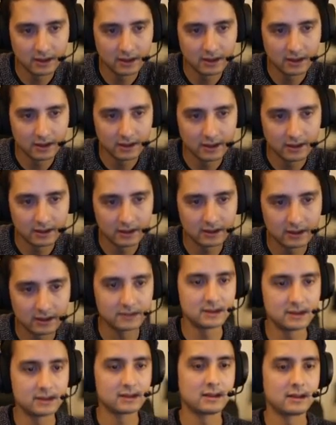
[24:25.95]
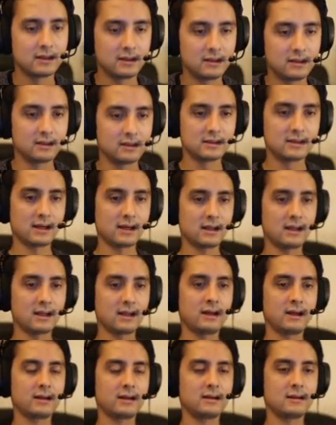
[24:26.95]
and keeps his head like
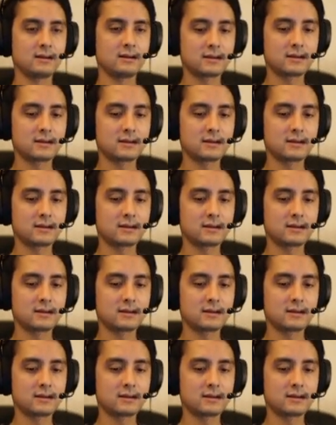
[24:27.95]
this.